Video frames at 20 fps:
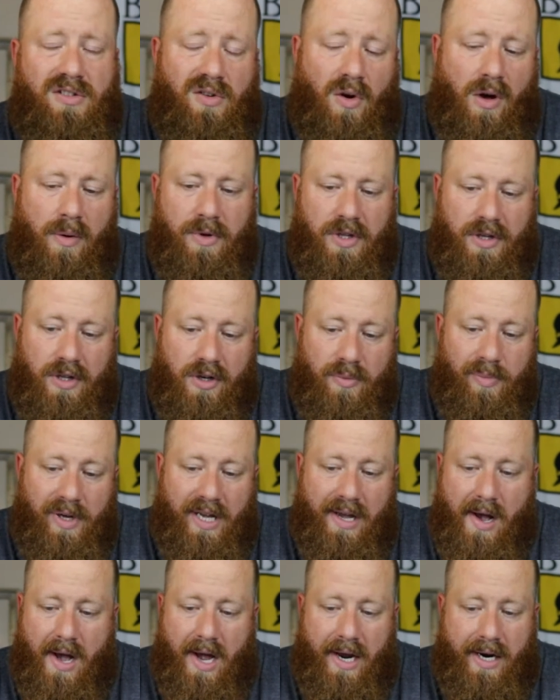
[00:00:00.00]
So I'm a little
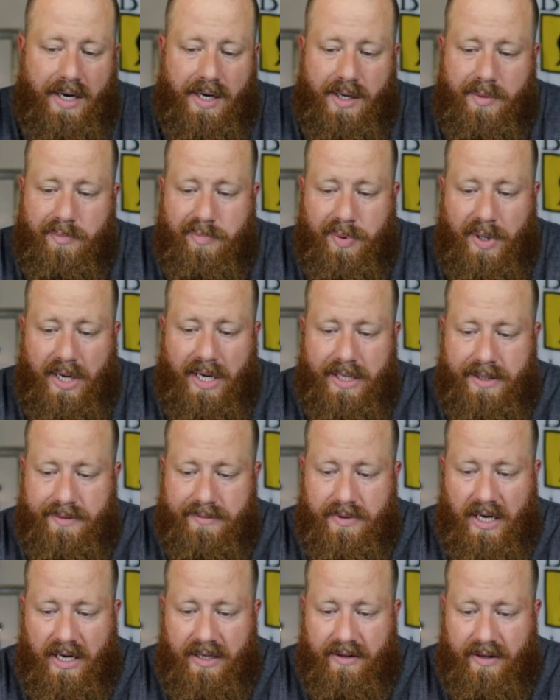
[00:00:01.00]
bit higher,
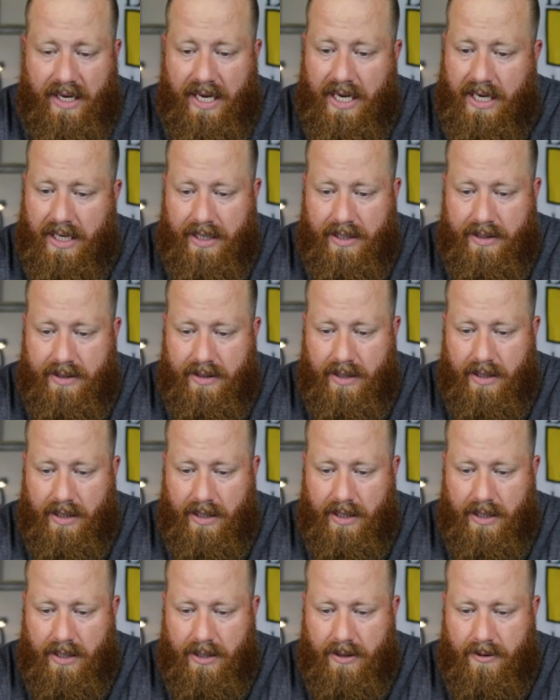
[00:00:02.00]
but I like it.
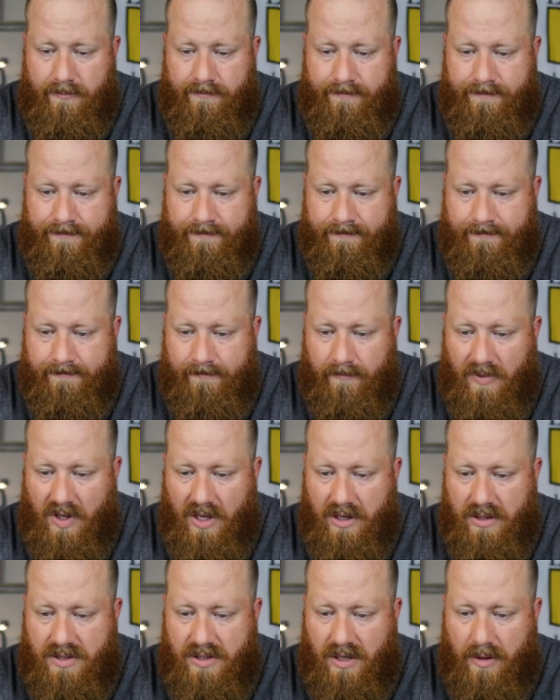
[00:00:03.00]
Um,
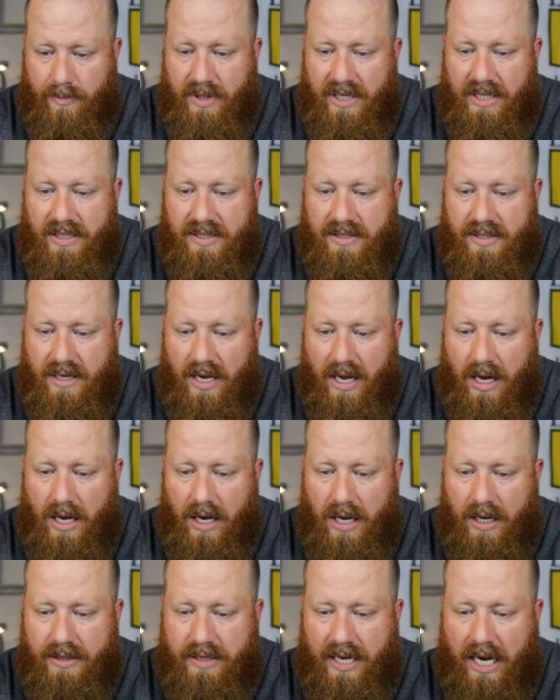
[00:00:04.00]
somebody
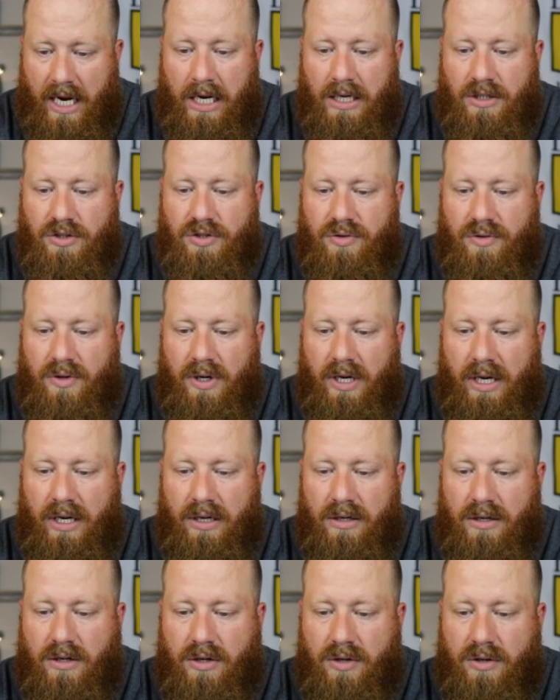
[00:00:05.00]
said
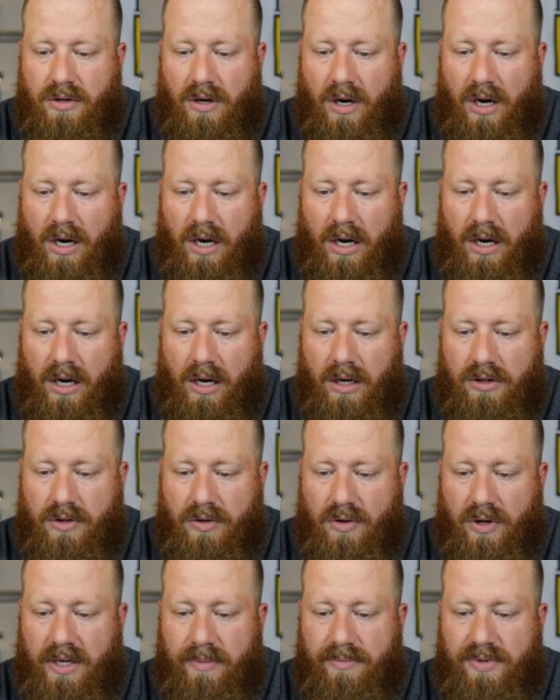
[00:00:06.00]
tangerine uh,
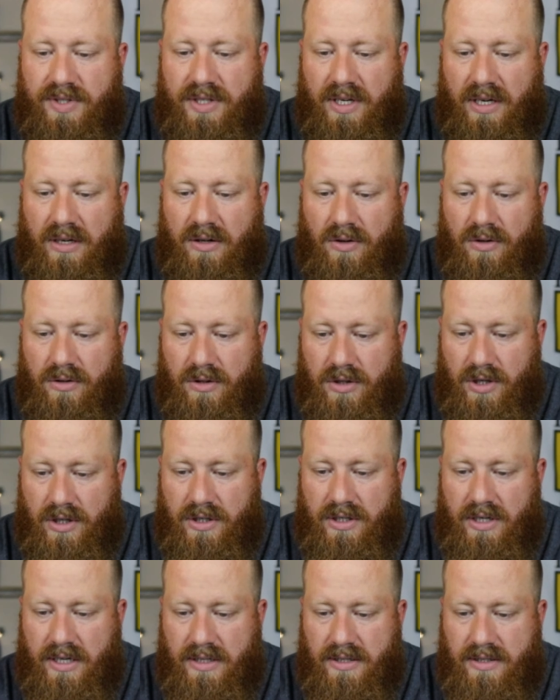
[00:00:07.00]
creamsicle
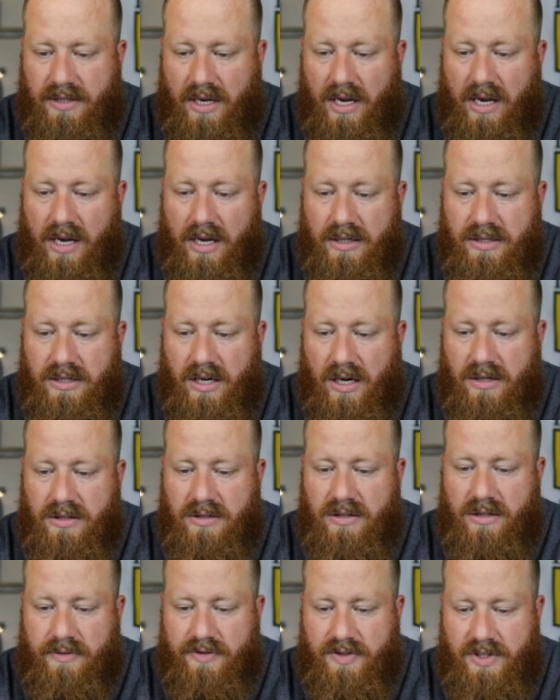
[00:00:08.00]
goodness,
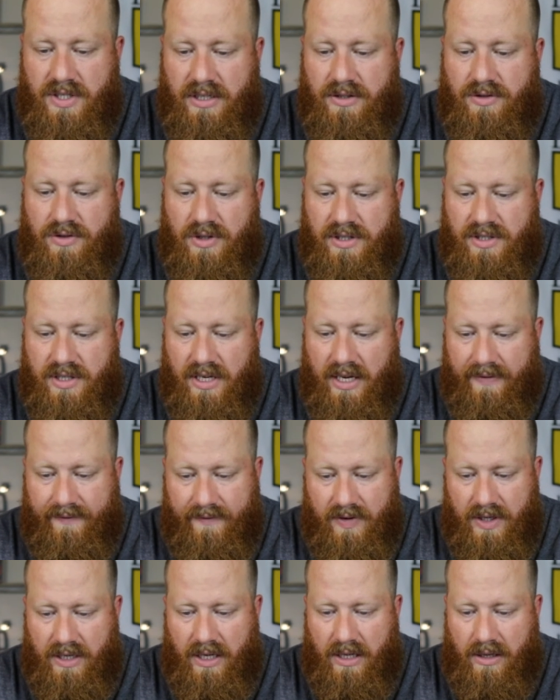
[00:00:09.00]
tons of citrus
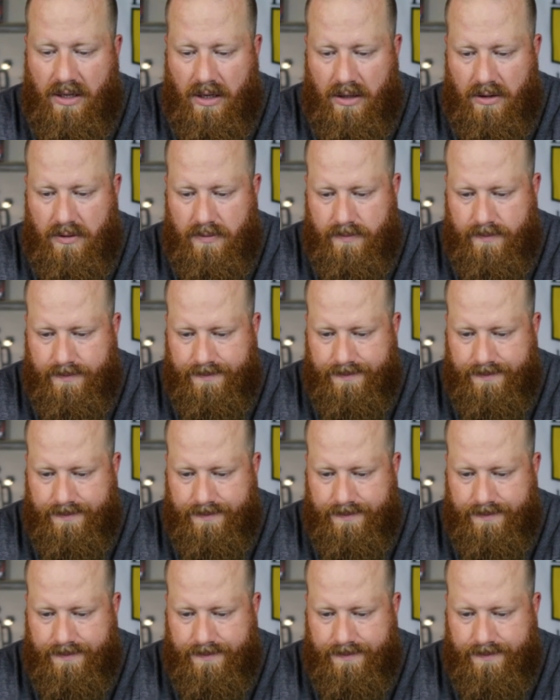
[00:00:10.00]
and vanilla.